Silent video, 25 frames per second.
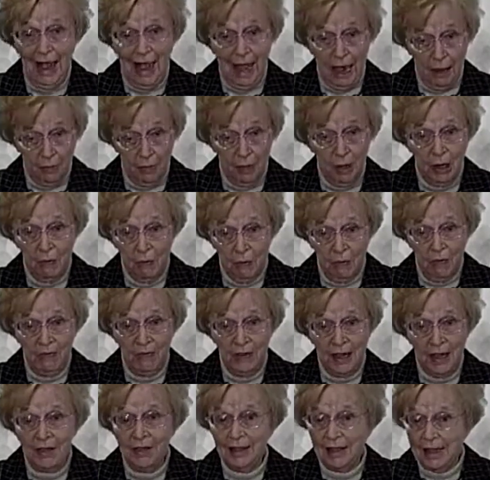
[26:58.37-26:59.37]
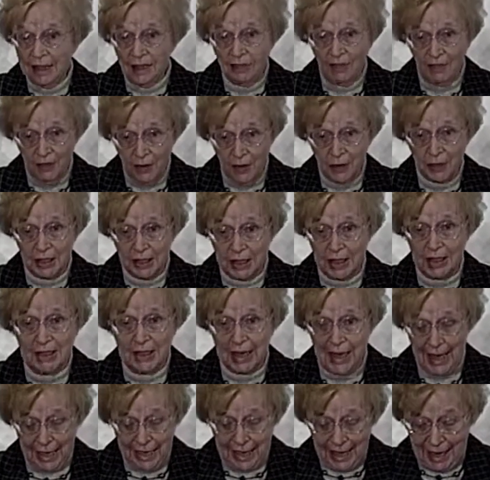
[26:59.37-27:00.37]
And we will read these verses
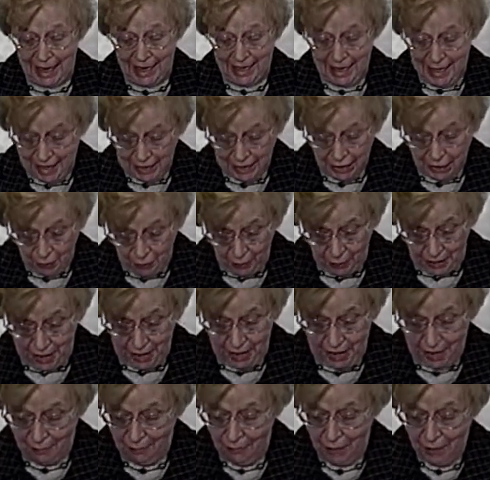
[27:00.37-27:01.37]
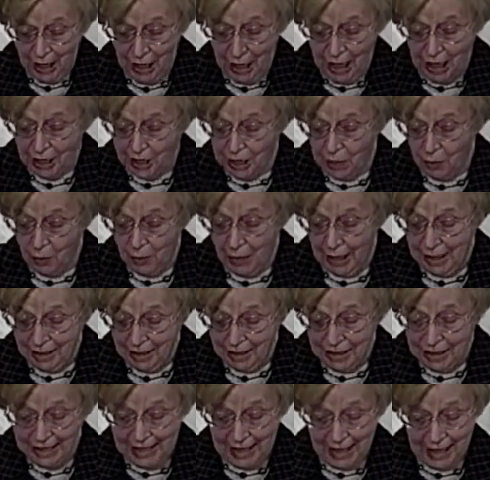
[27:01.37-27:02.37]
again next week. So
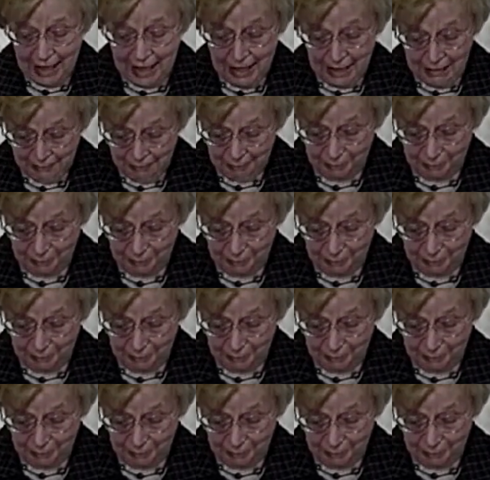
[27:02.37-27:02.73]
today,